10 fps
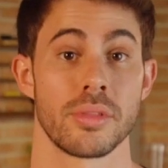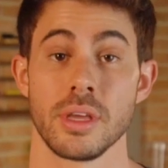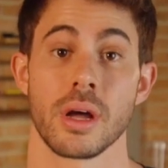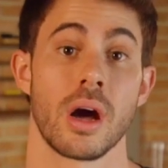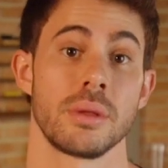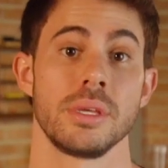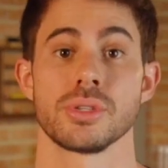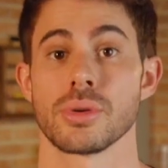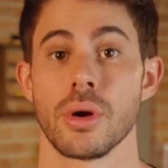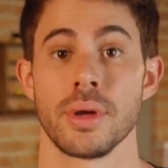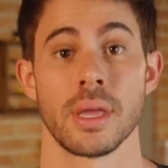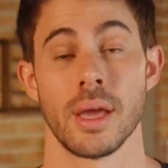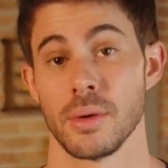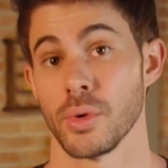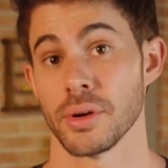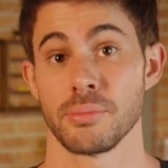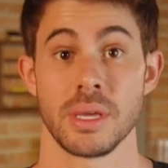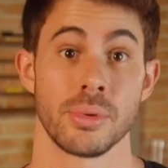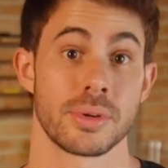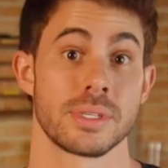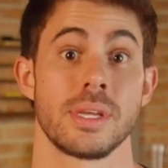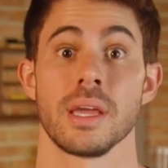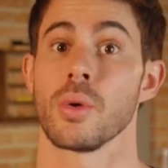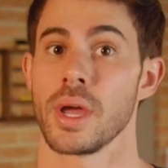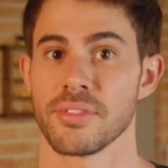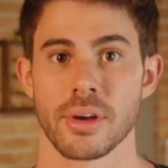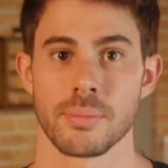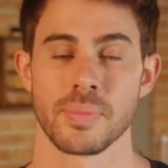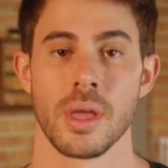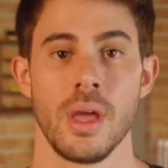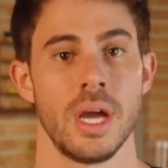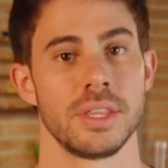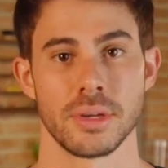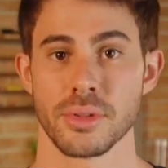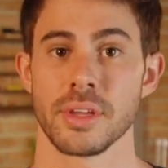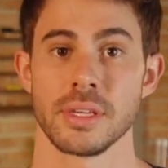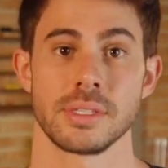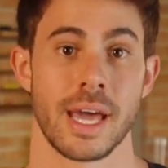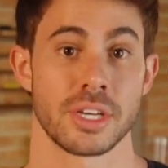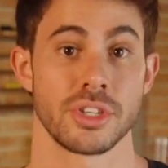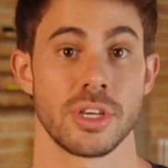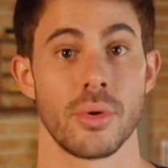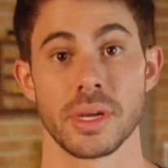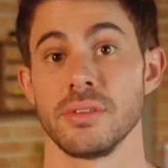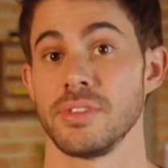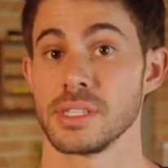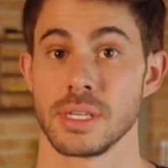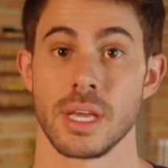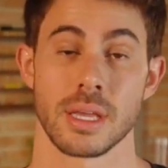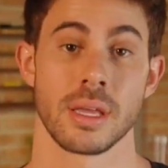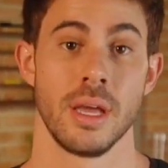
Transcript: the economy is growing and where people are staying away from. The other thing is actually going and visiting,